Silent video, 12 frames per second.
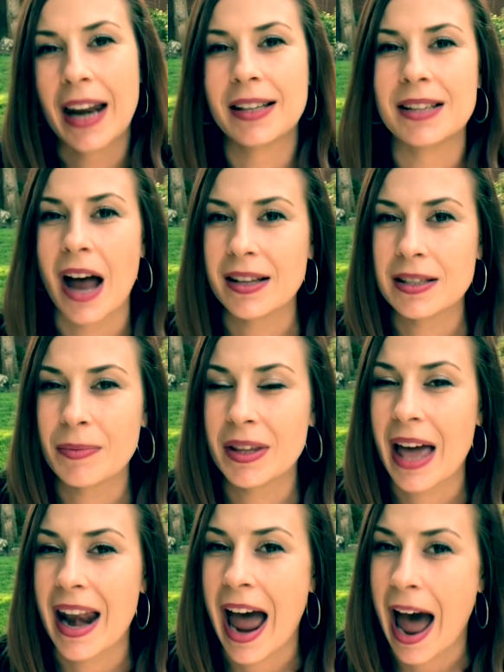It is not
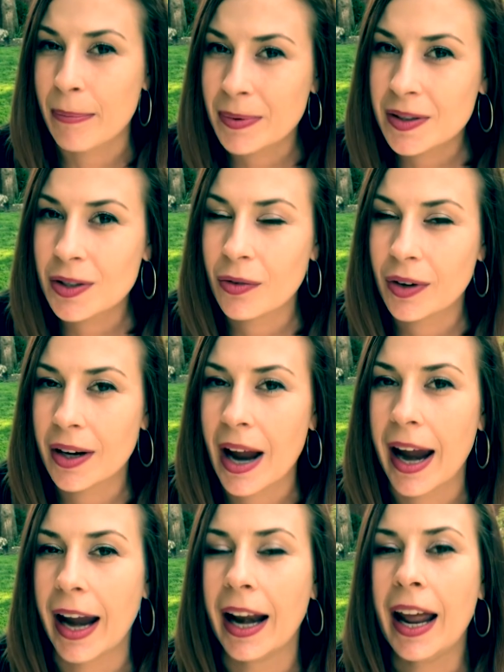something that happens
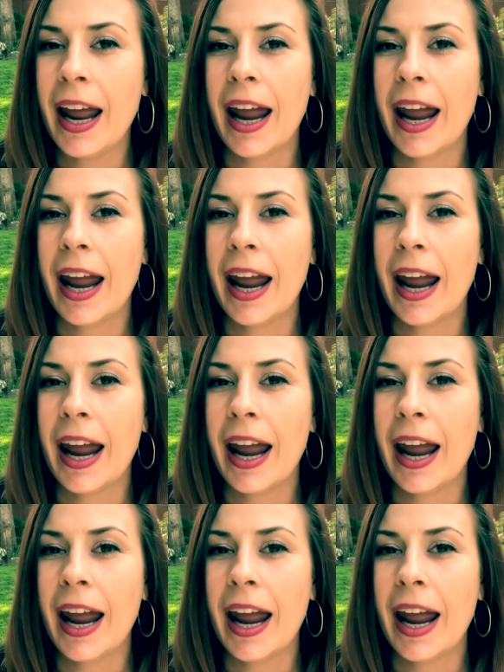overnight.